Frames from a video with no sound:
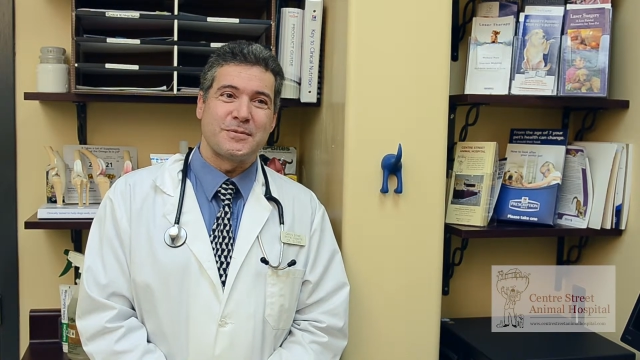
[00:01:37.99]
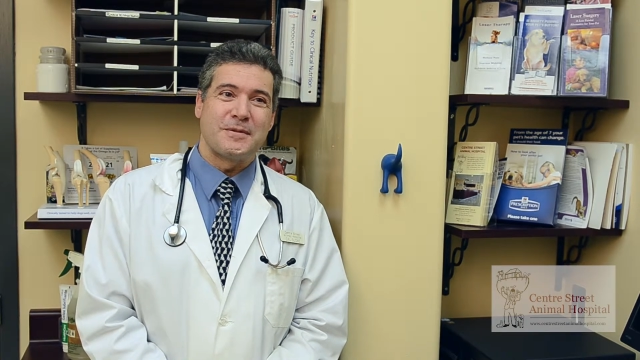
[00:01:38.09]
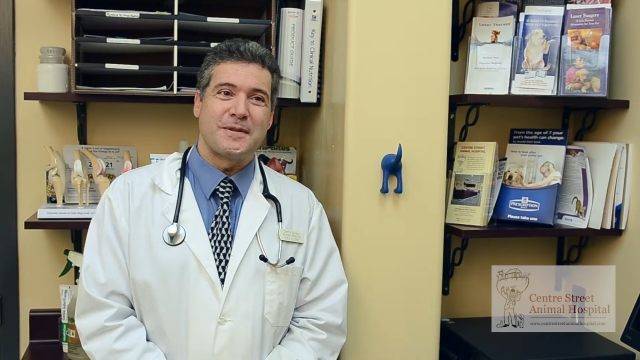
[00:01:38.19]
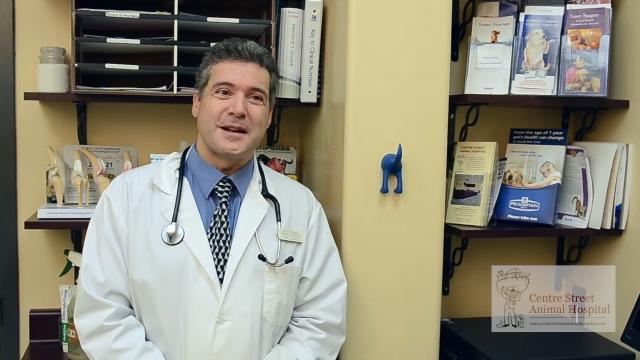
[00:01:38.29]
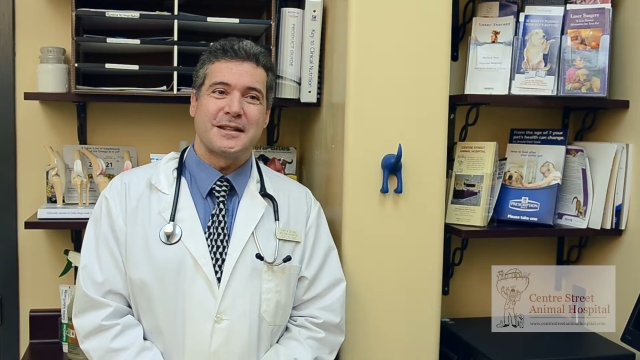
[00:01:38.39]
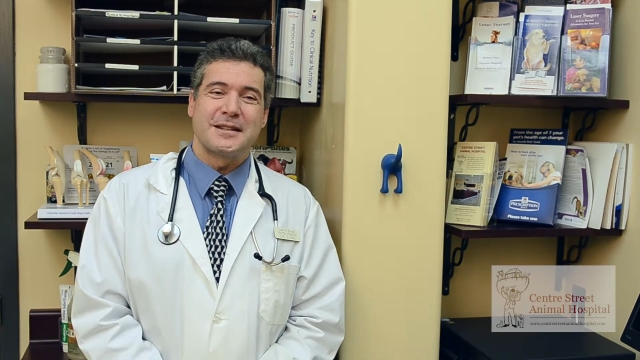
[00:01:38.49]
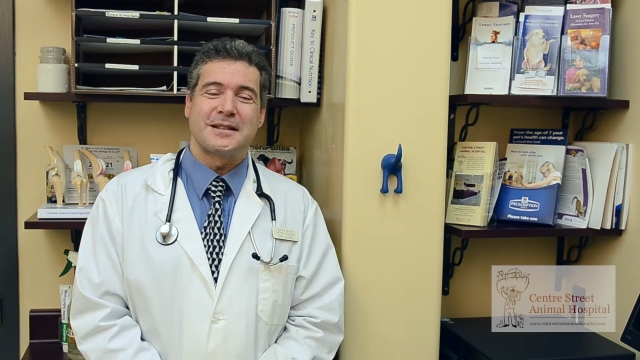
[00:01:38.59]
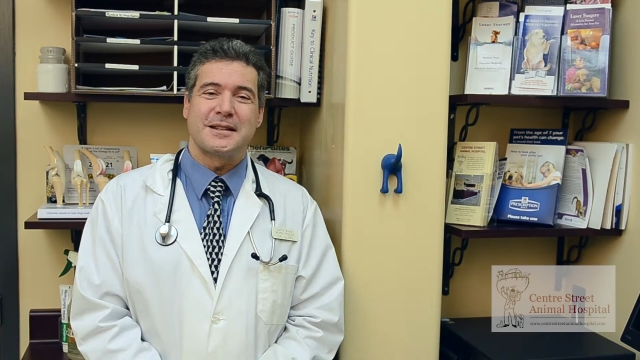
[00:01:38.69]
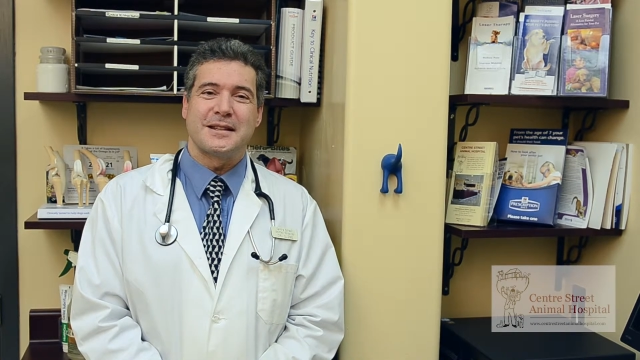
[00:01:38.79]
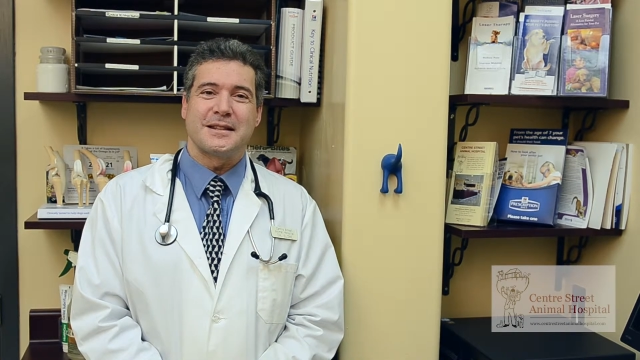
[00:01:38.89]
and we find that
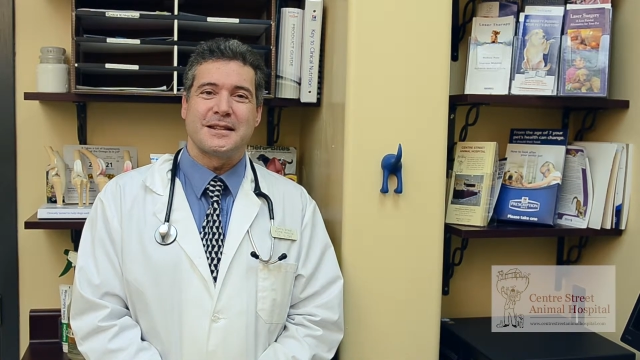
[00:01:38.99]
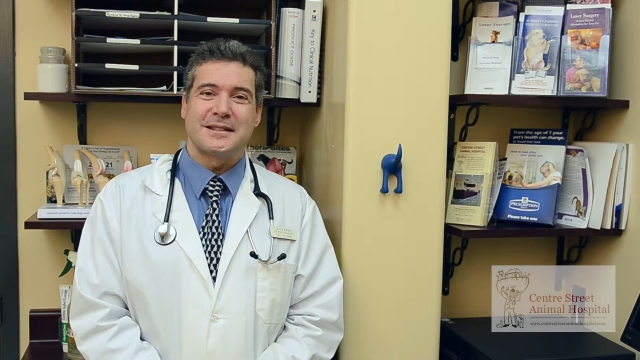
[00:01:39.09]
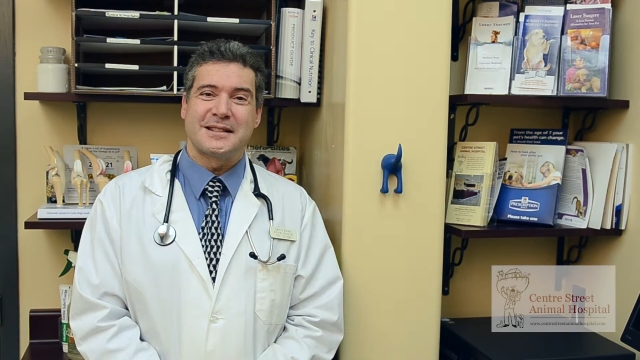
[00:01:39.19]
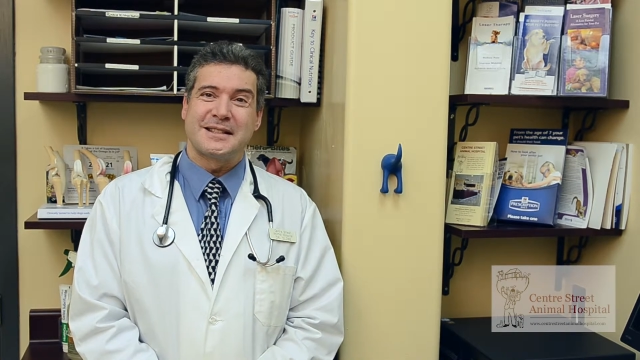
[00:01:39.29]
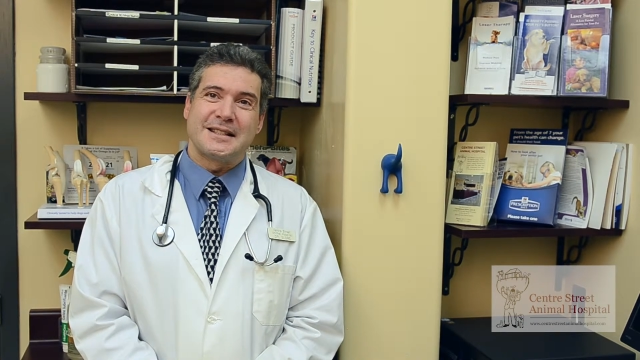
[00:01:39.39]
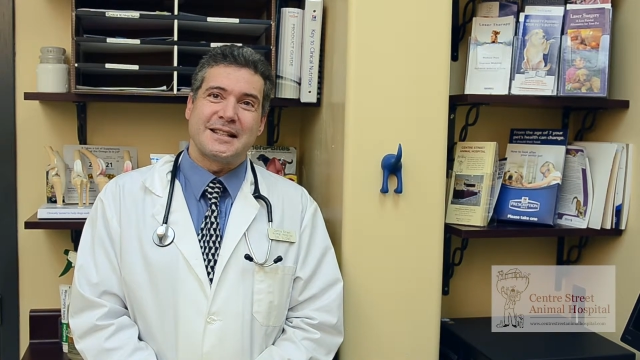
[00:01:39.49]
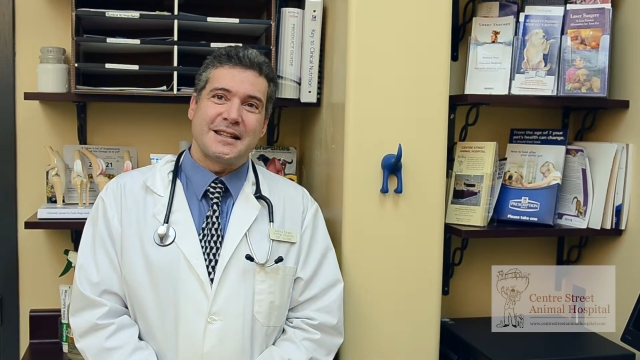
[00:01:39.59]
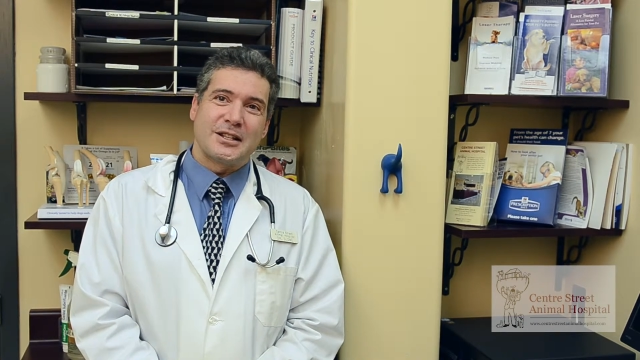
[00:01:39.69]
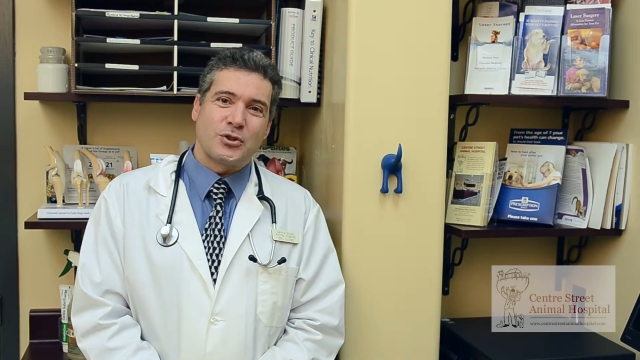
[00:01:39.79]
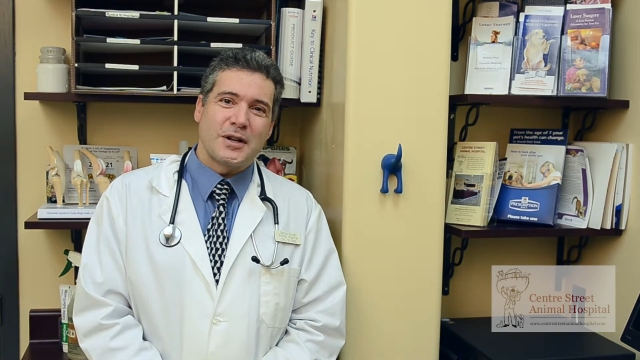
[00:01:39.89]

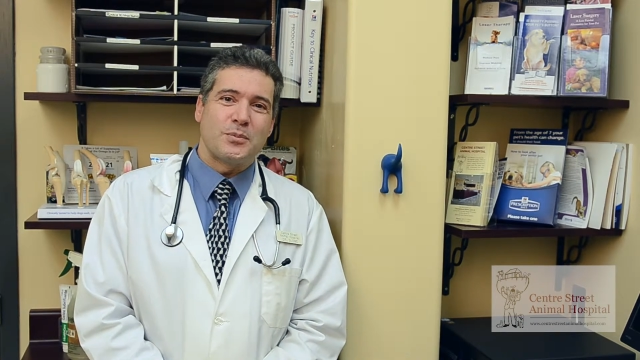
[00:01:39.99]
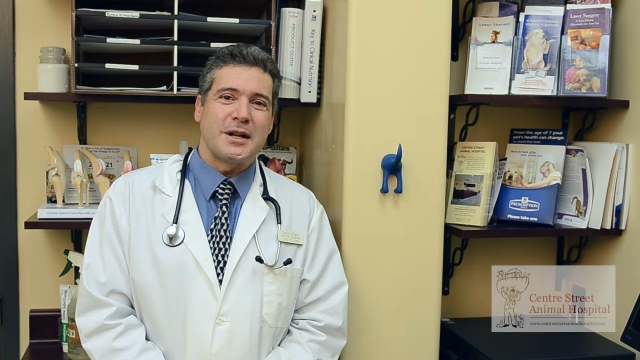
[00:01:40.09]
the toy